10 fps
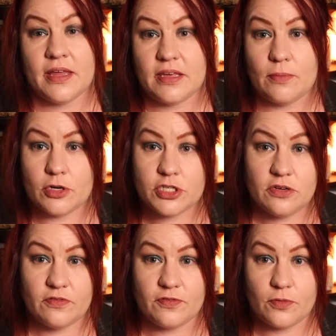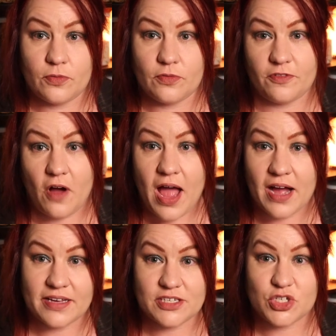The emotion of
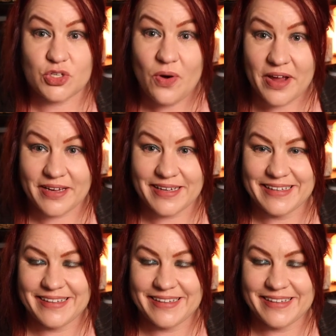fire is joy,